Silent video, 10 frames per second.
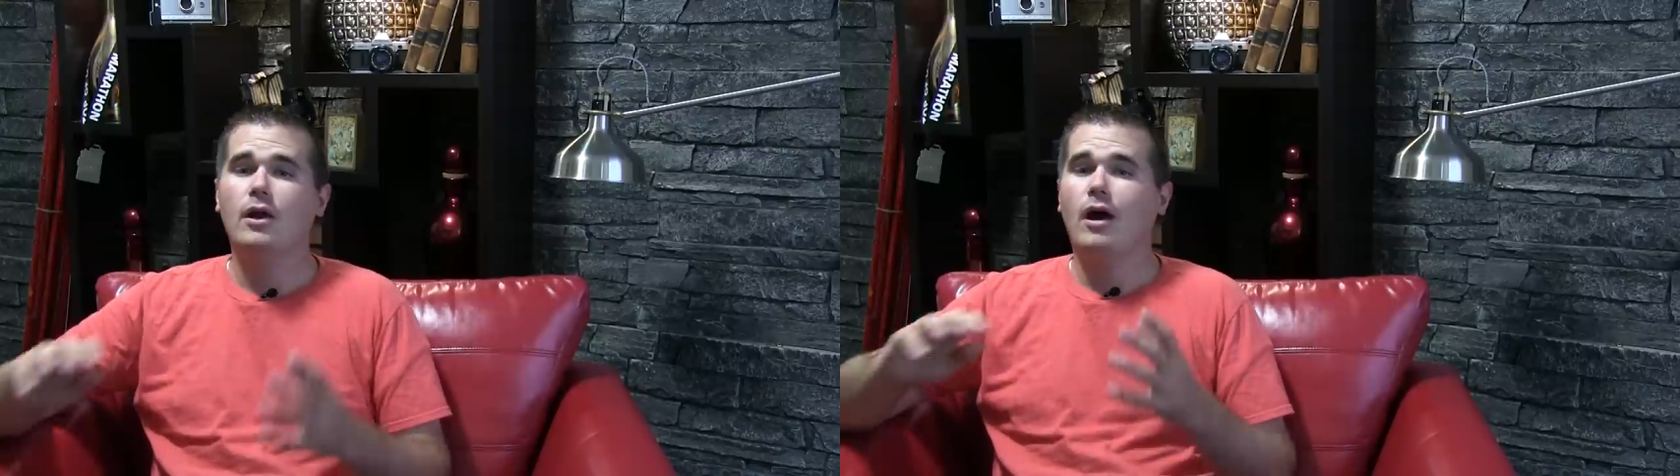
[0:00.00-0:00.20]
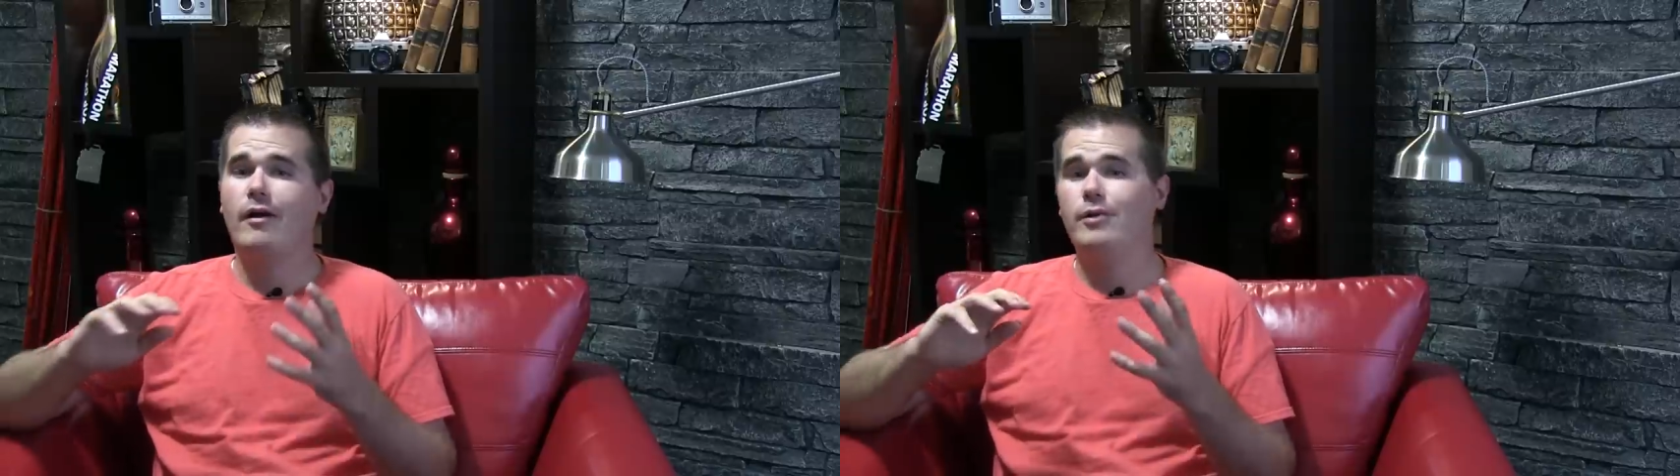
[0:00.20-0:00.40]

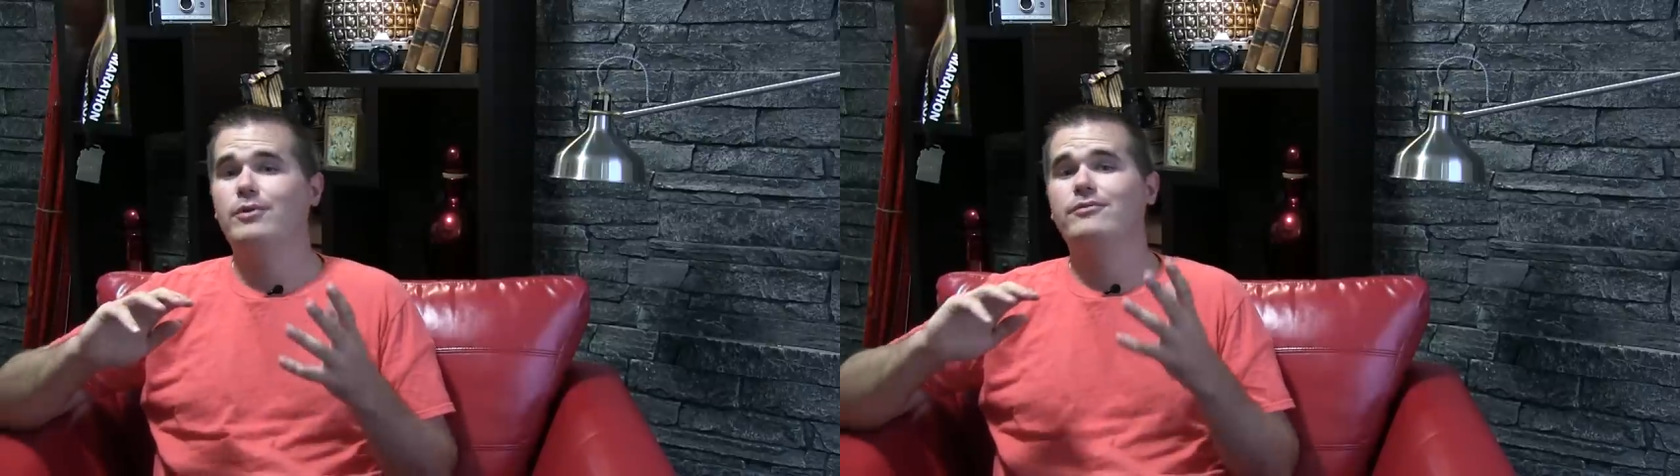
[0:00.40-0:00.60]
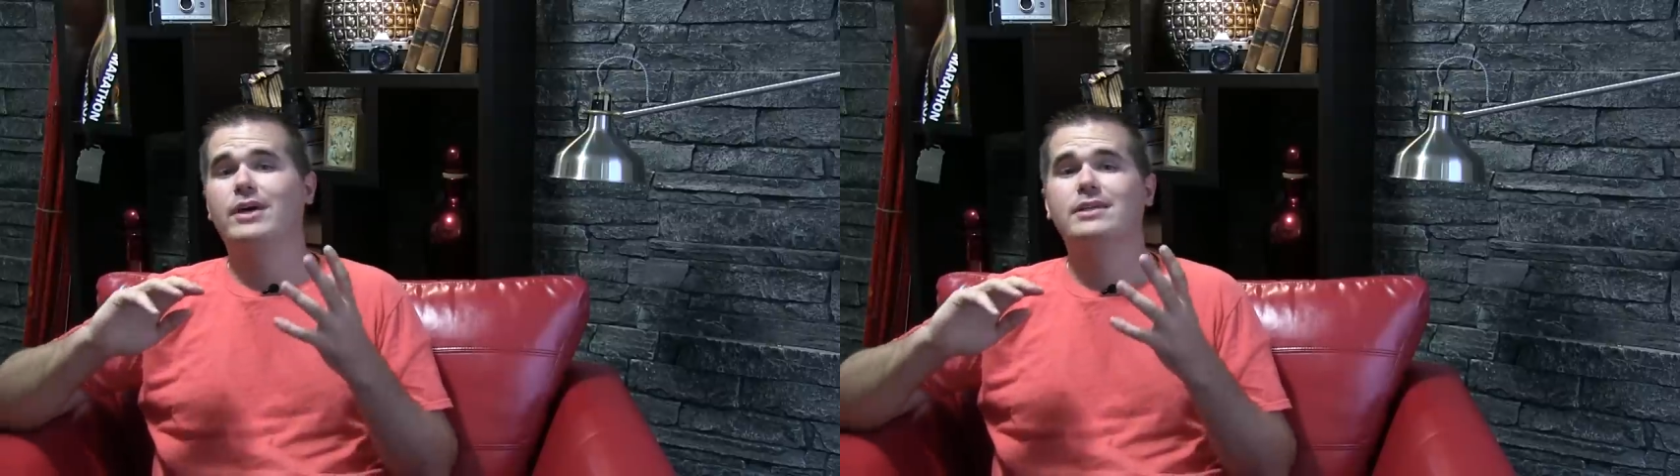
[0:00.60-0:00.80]
All right,
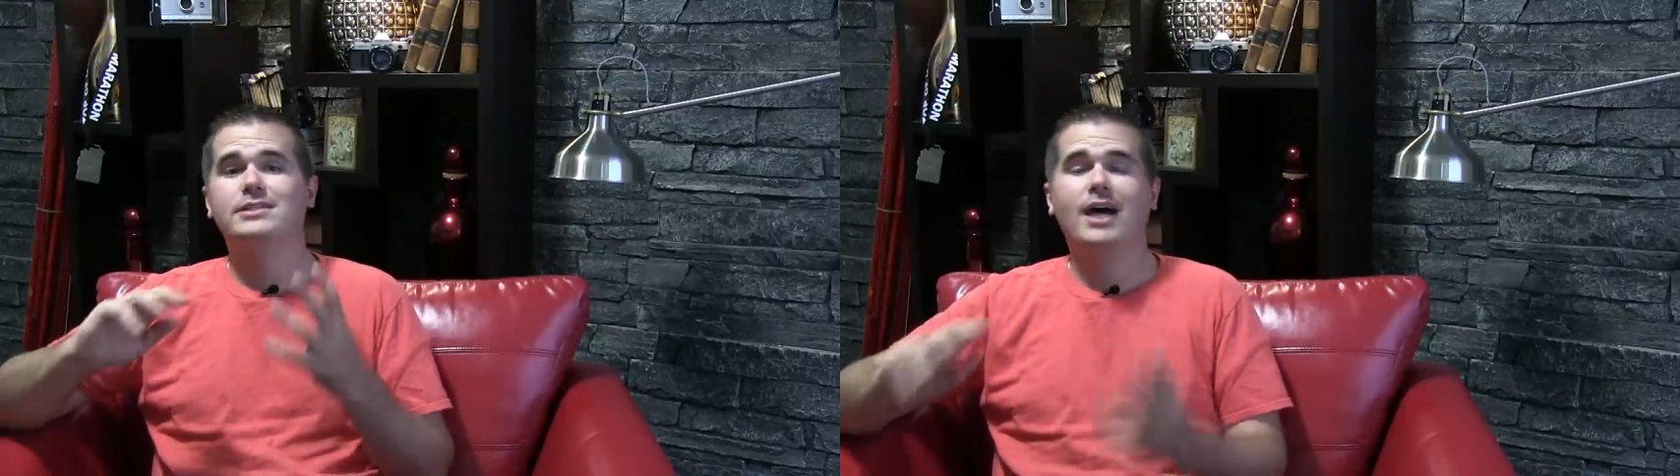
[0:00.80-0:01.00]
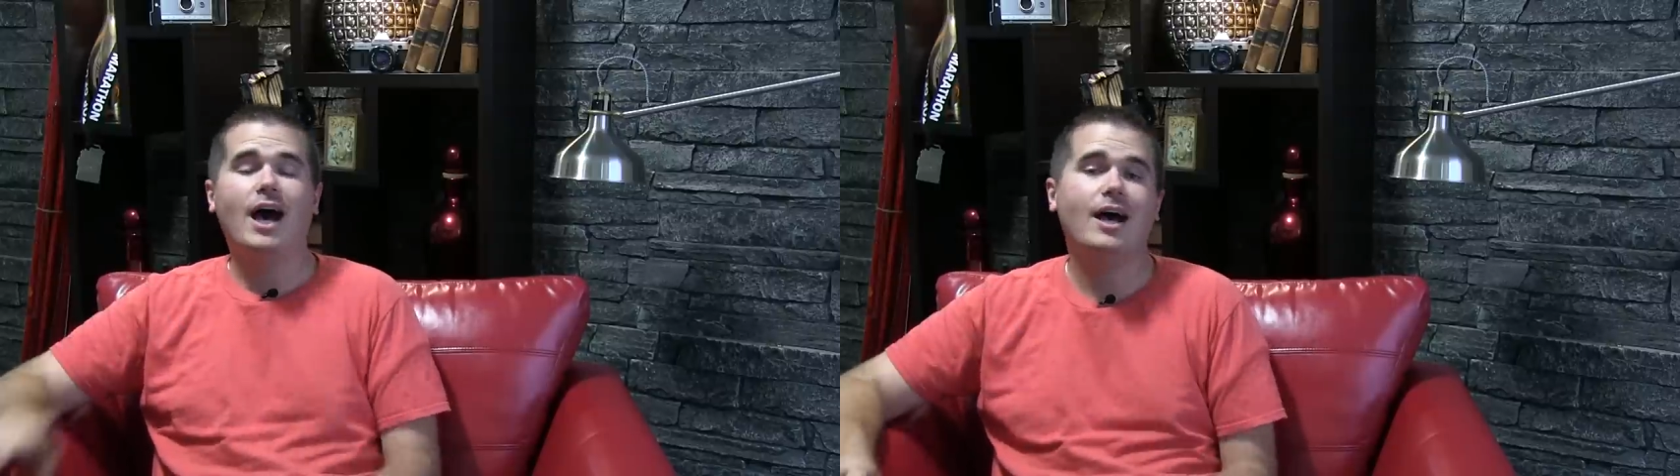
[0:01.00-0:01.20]
we've done
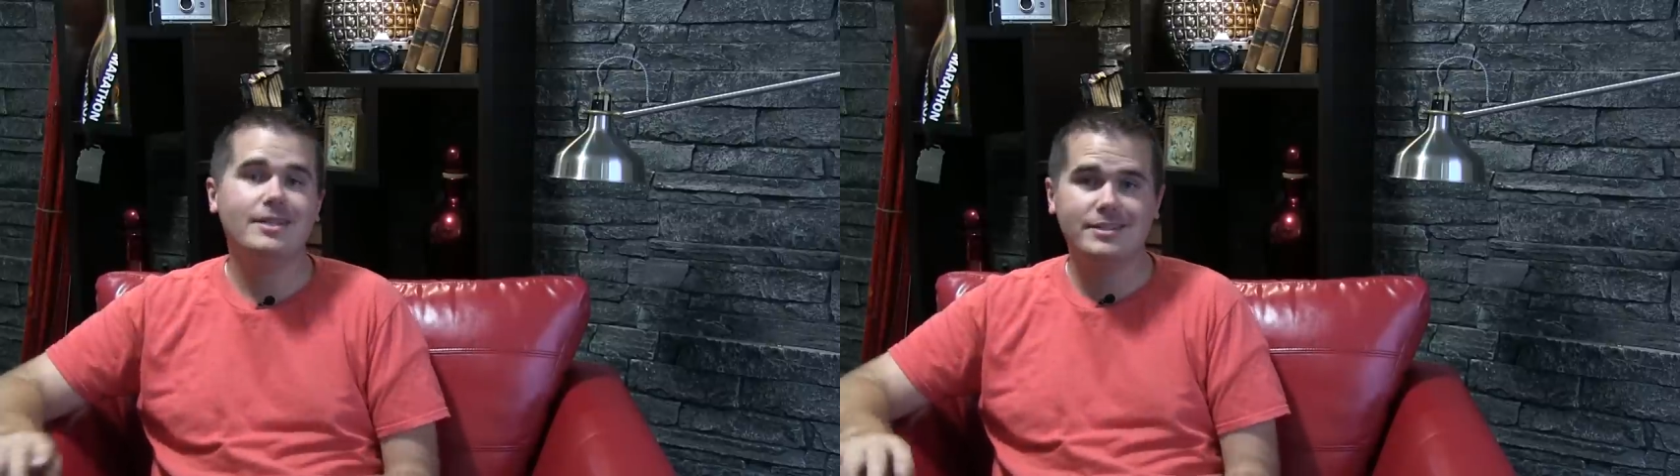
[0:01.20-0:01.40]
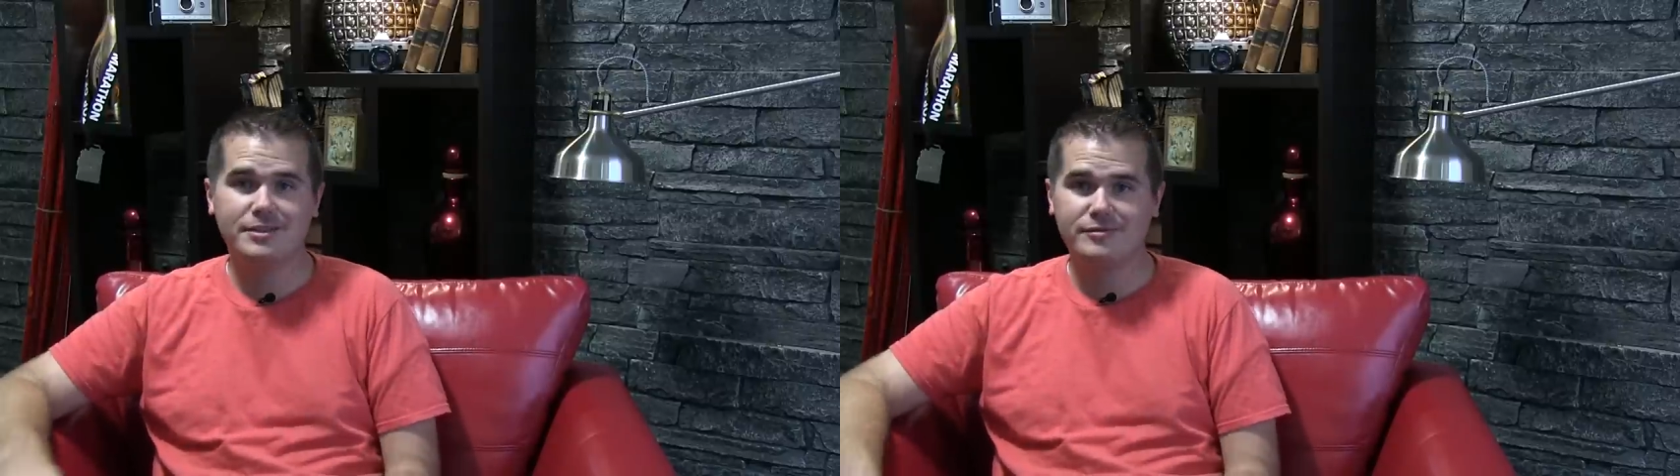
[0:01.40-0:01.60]

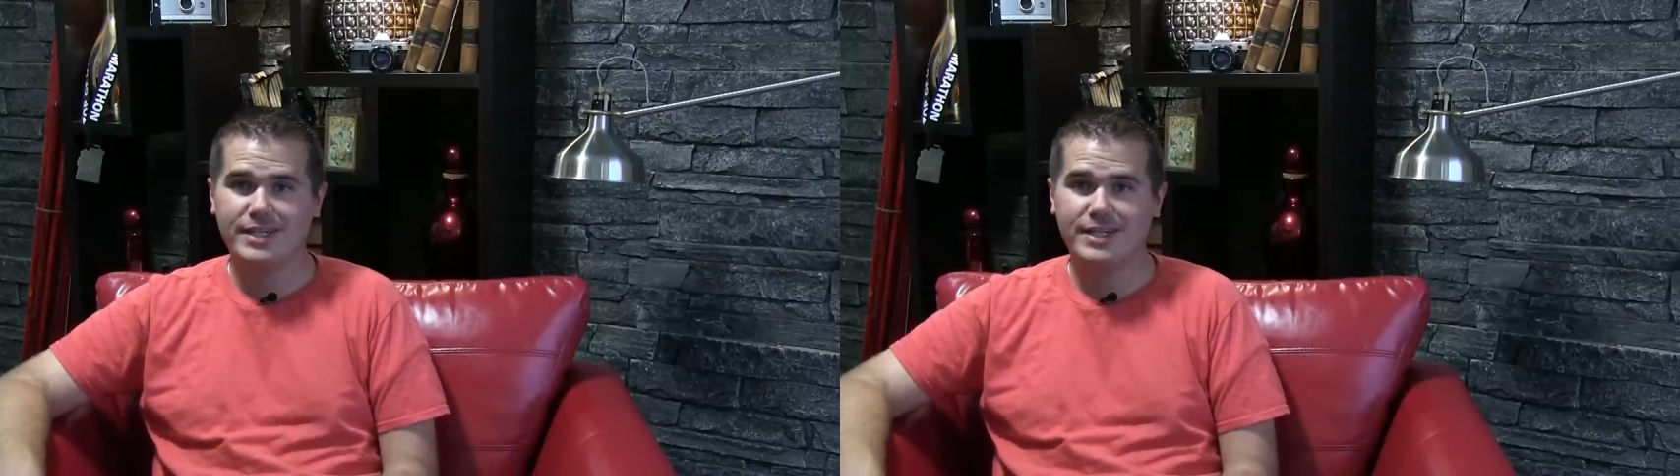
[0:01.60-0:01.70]
tons of